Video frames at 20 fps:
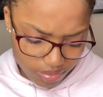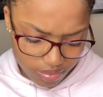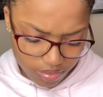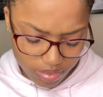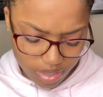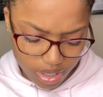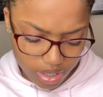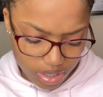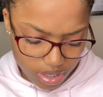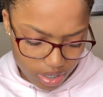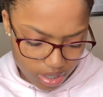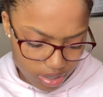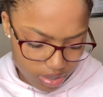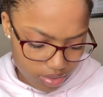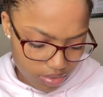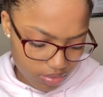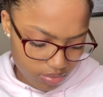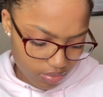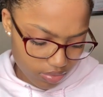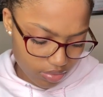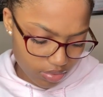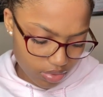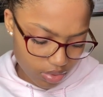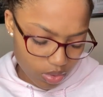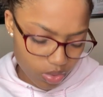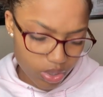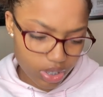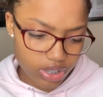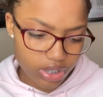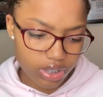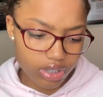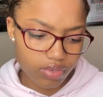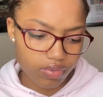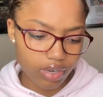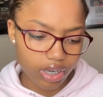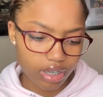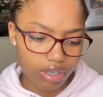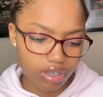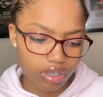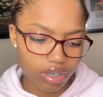Wait, yeah. Or is this the
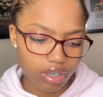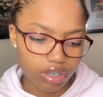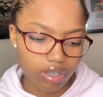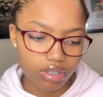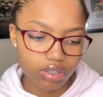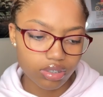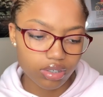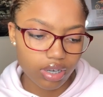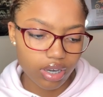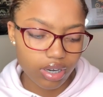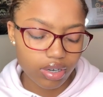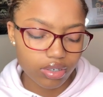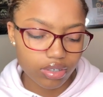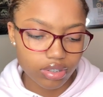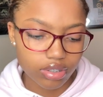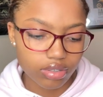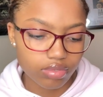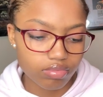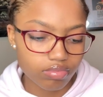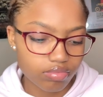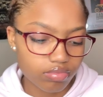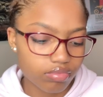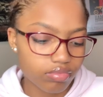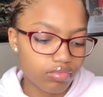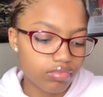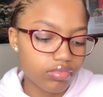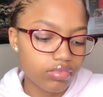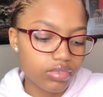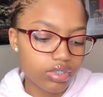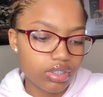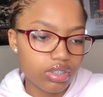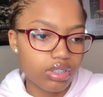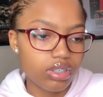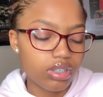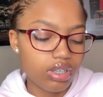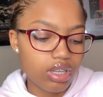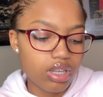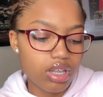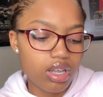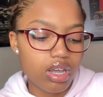regular color? I don't know.
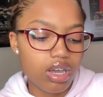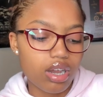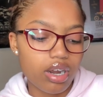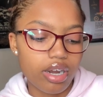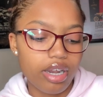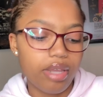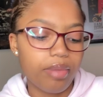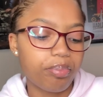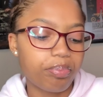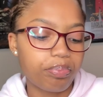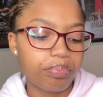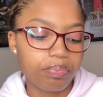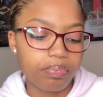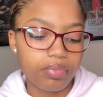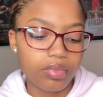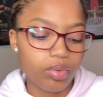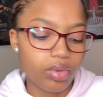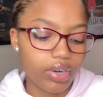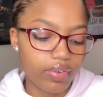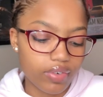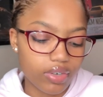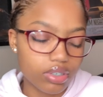All right, whatever.